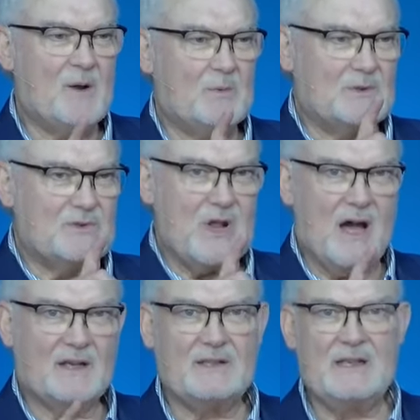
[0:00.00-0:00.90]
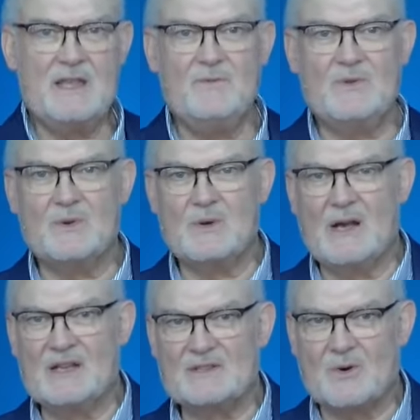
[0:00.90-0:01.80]
will not leave you
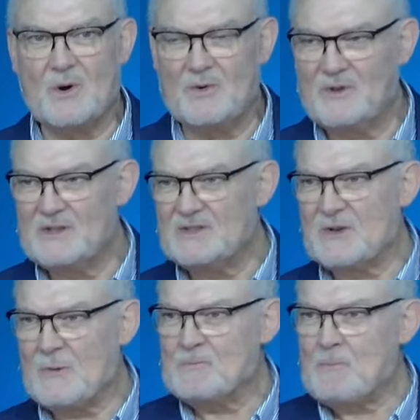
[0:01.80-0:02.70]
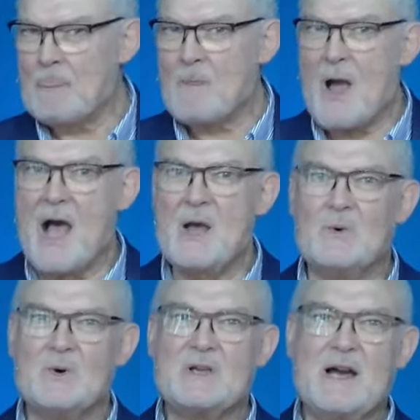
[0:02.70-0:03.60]
as orphans. I
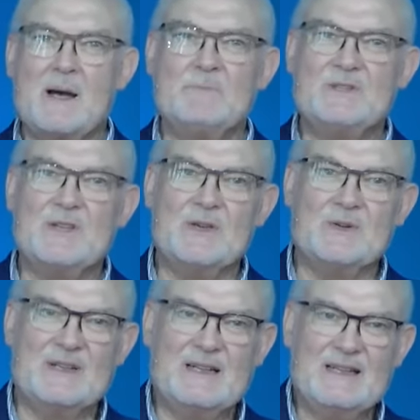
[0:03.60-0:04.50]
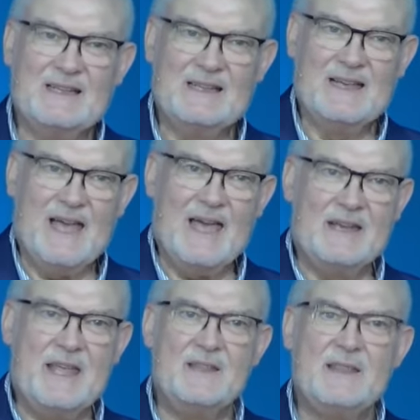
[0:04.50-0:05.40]
will come to you. And
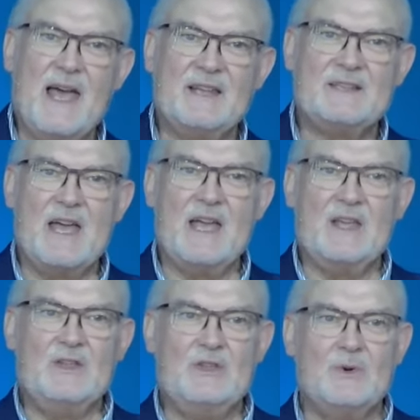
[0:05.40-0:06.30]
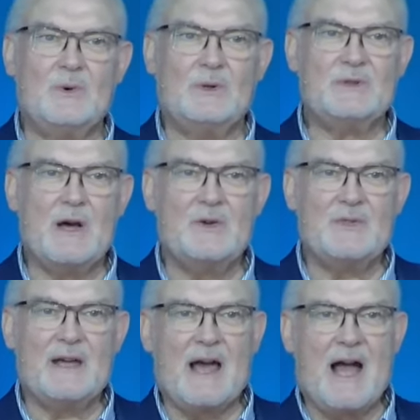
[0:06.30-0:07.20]
in that day, you will know
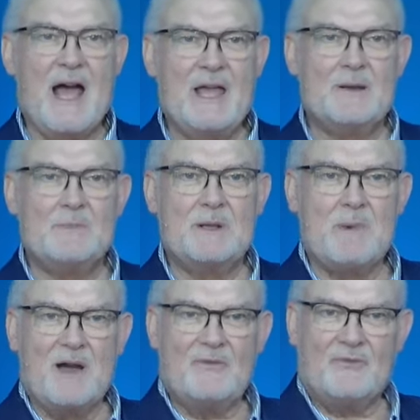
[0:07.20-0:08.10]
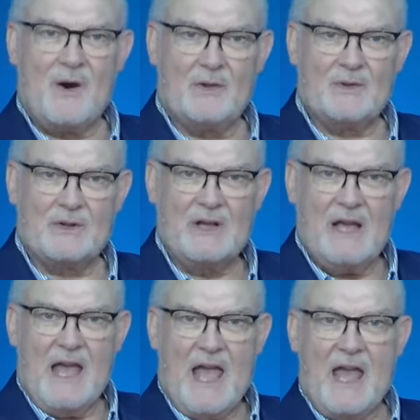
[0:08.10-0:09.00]
that I am in my Father,
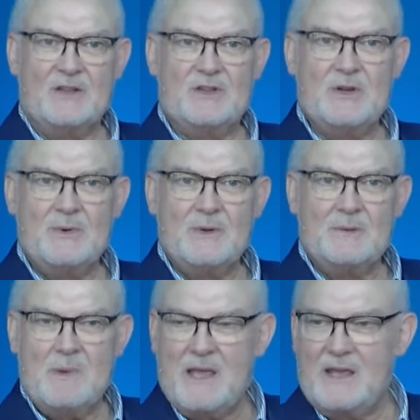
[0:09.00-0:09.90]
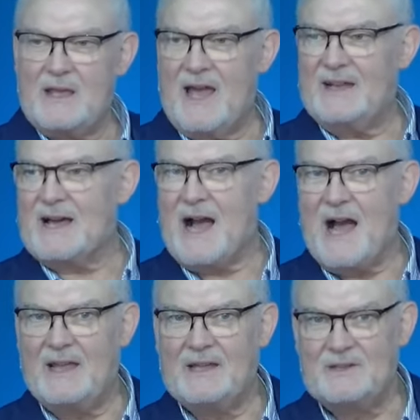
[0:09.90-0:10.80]
and you in me, and
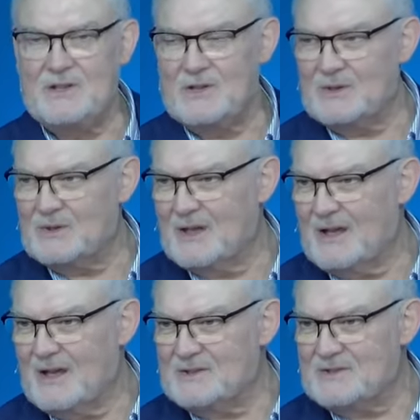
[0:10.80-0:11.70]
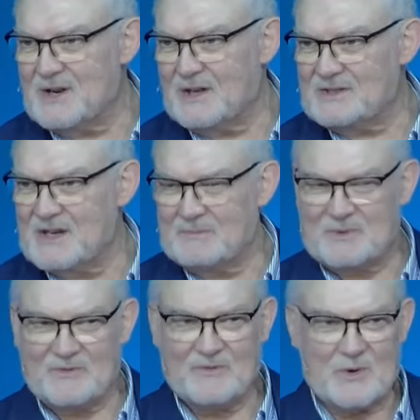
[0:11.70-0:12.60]
I in you. John
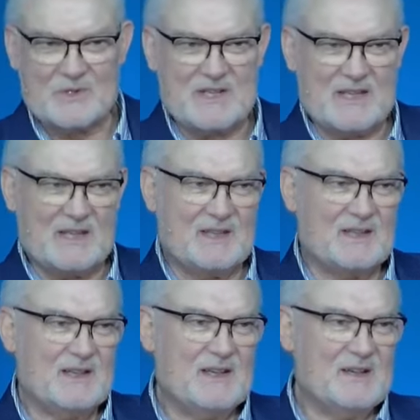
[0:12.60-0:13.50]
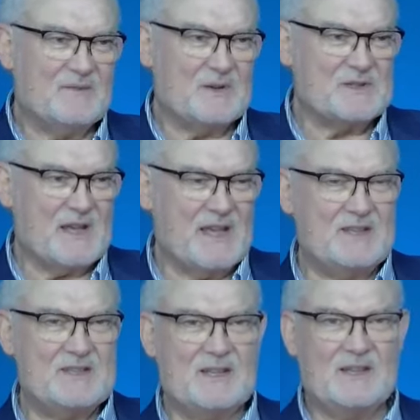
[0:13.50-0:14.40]
chapter 14, verse
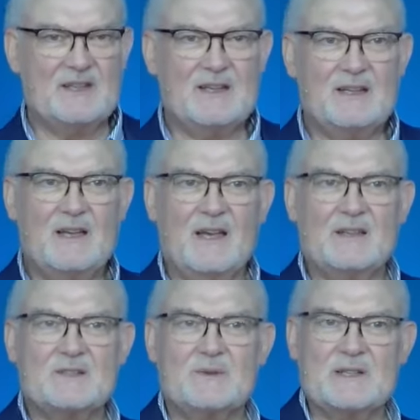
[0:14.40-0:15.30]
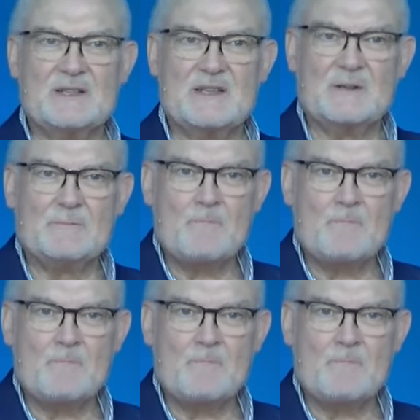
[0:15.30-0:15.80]
18 and 20.